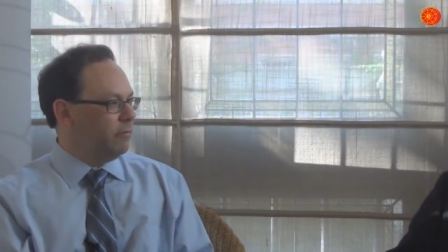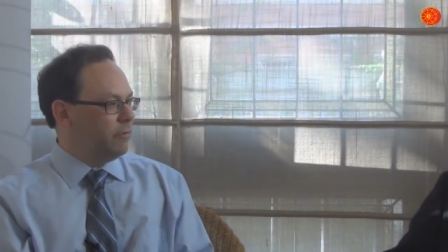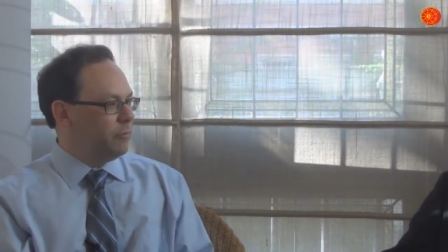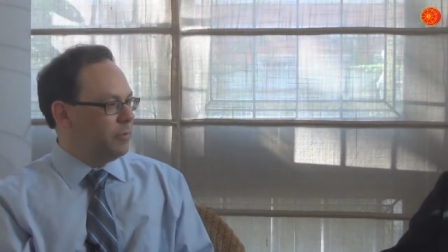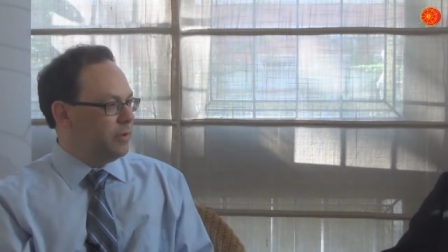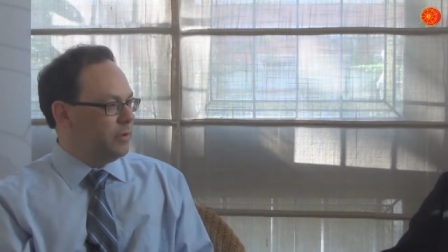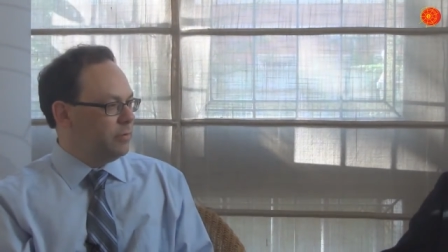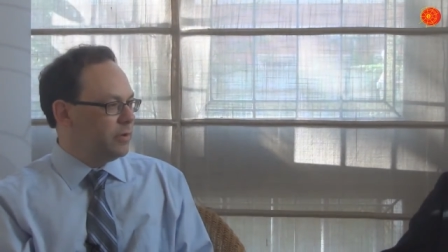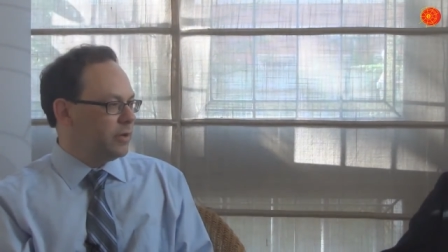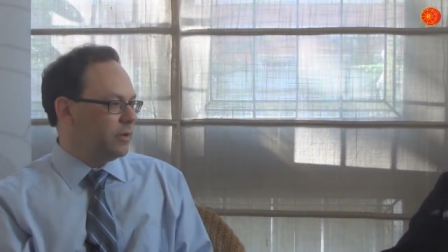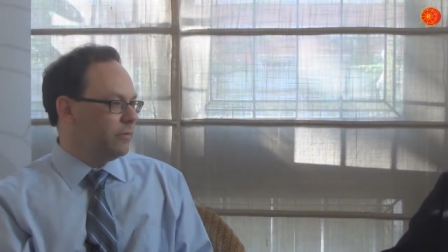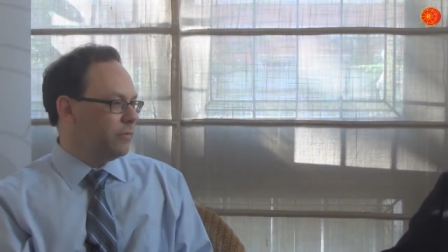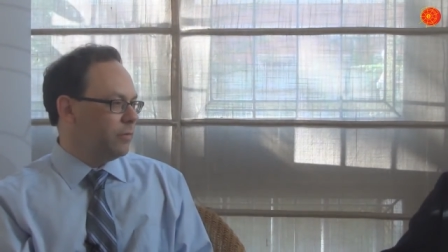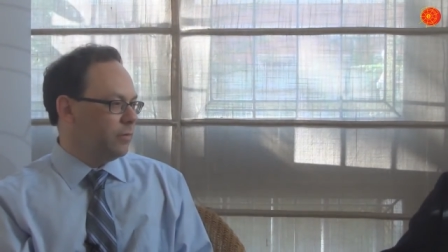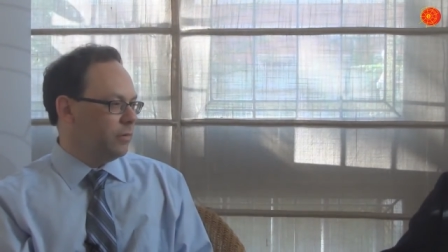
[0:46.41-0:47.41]
we've been doing
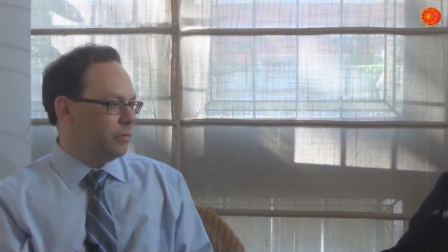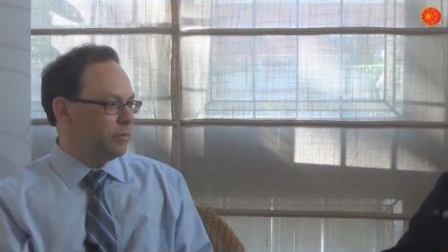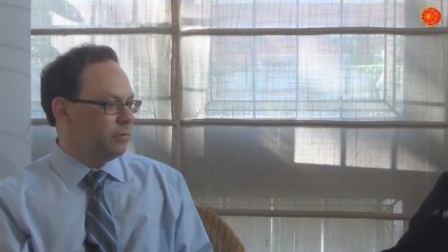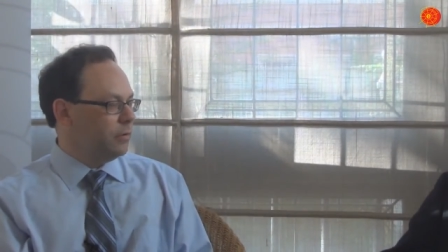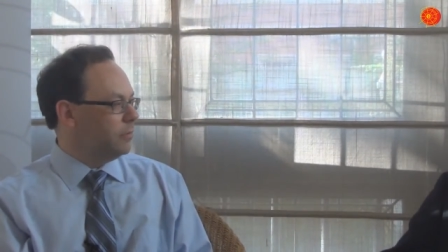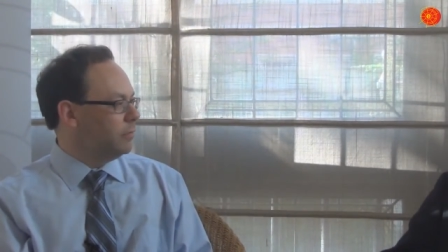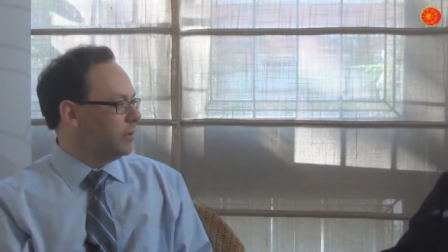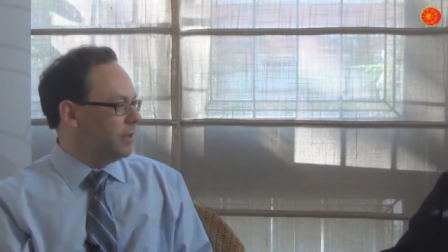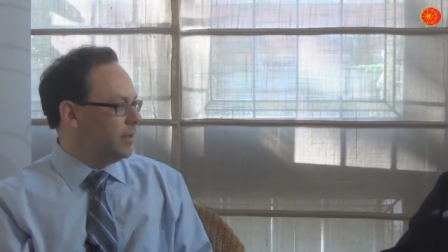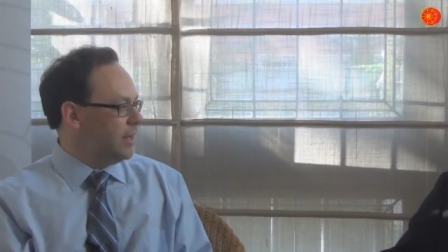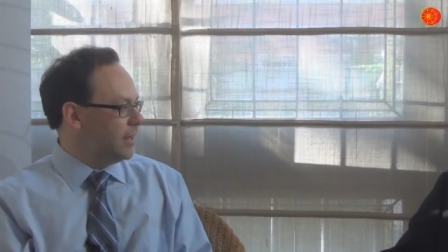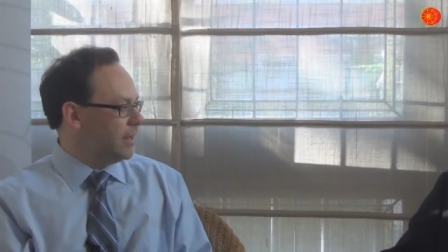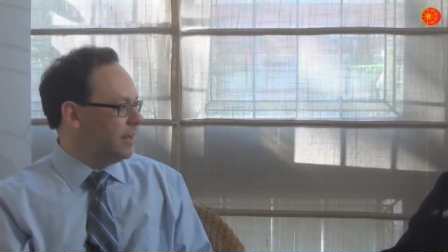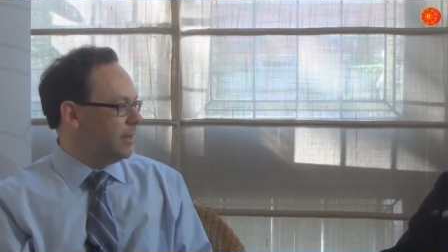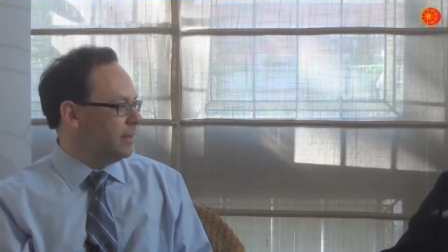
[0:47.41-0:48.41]
it for a little over a
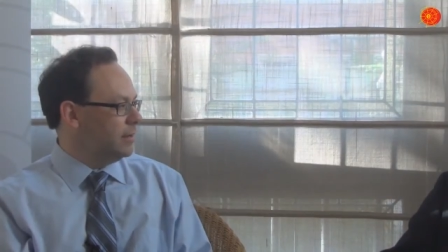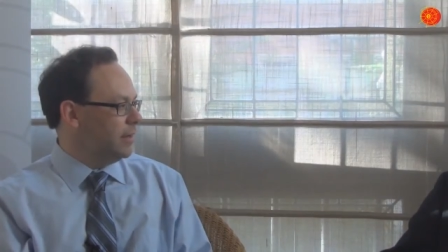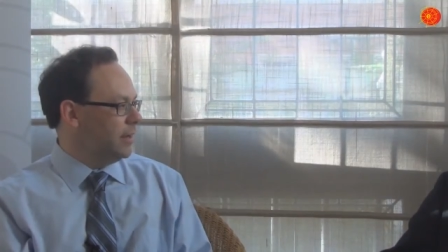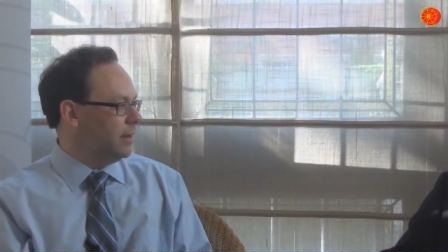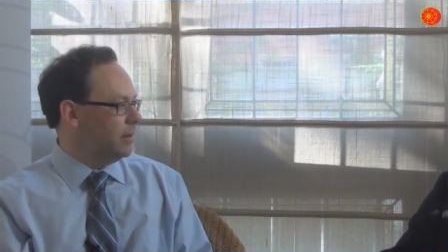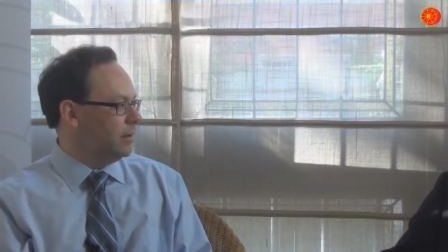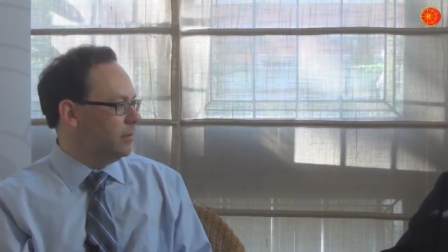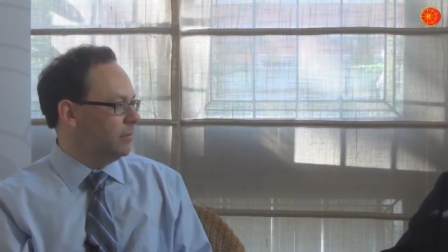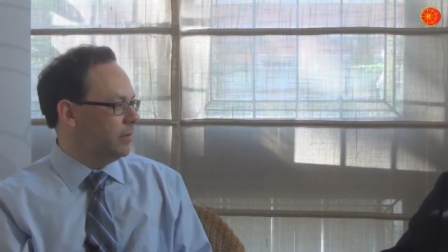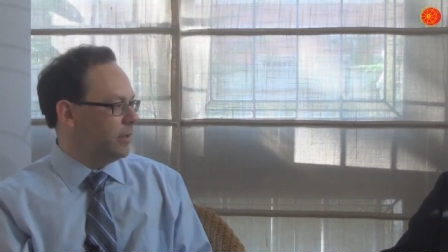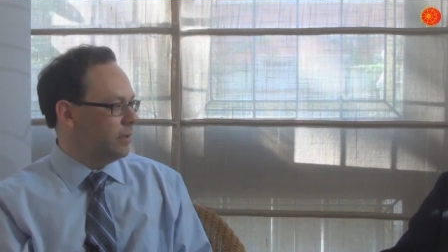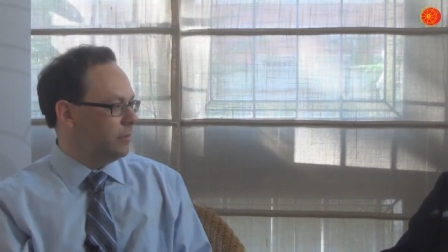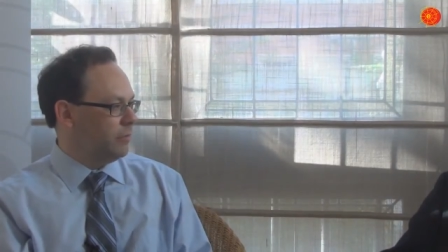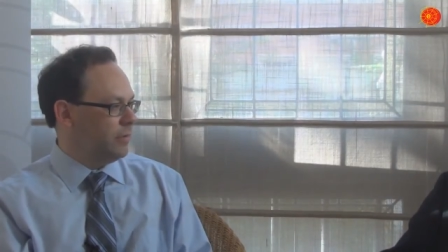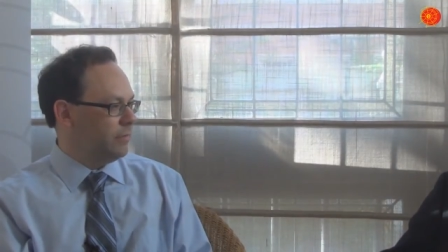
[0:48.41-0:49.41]
decade now,
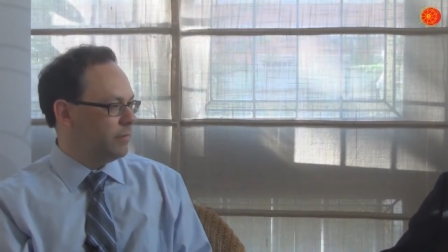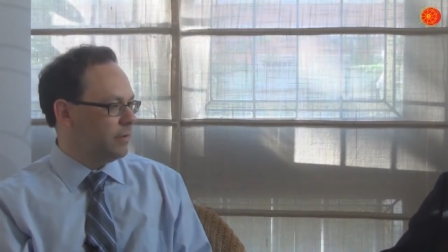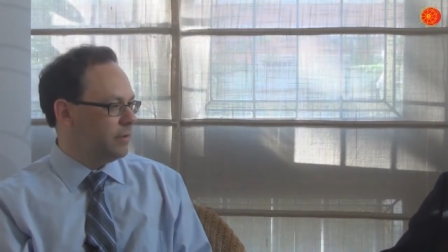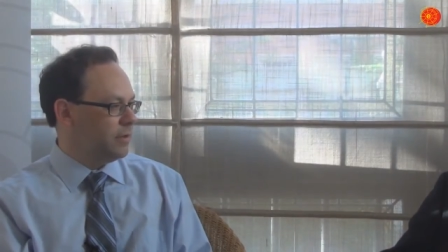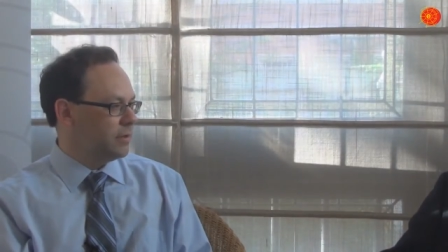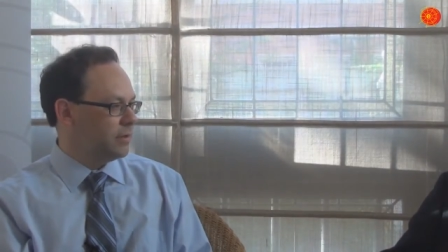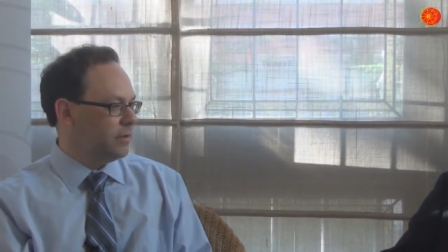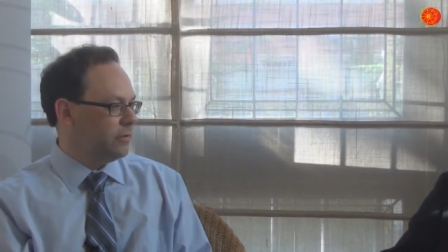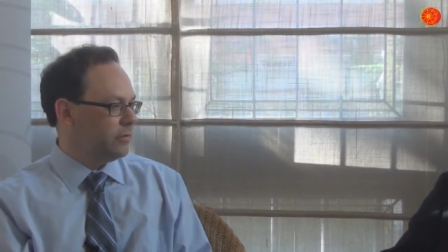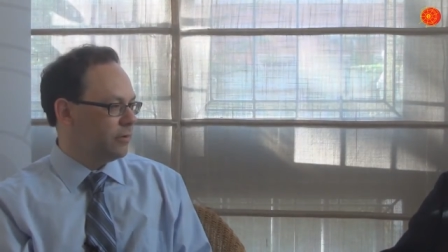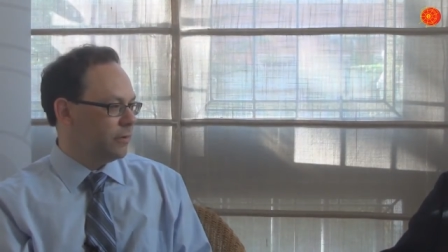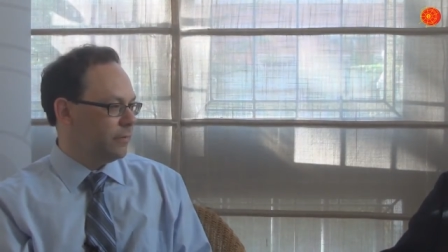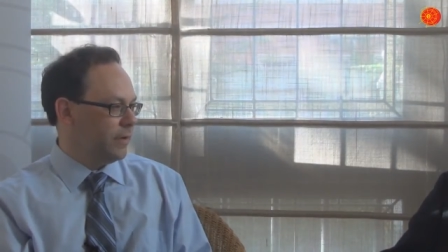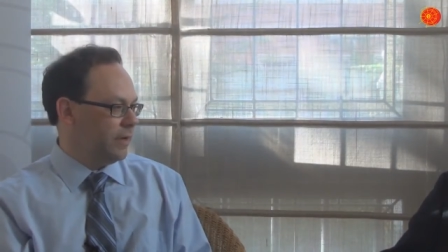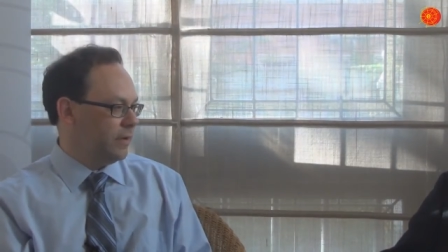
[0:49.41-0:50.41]
and we've conducted
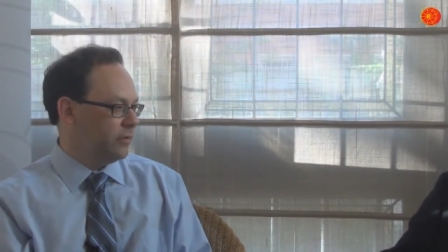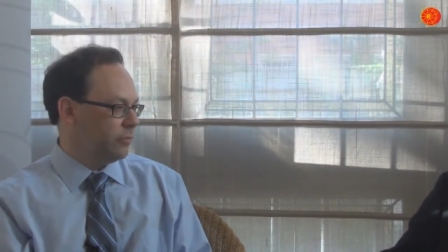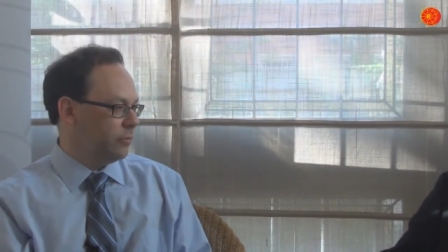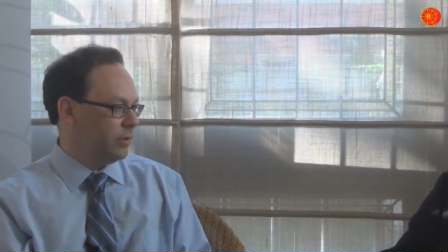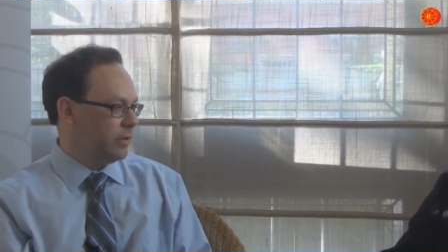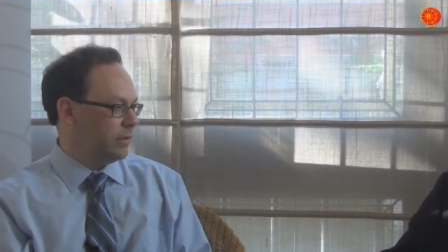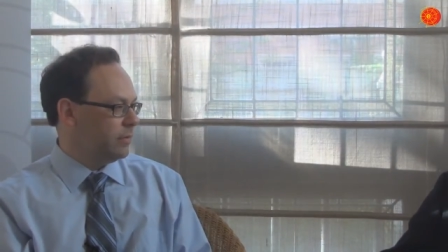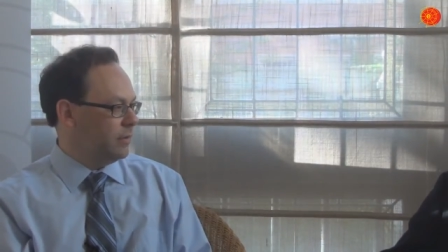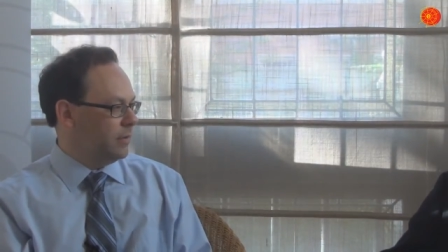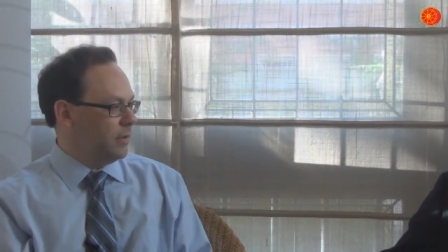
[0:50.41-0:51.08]
surveys with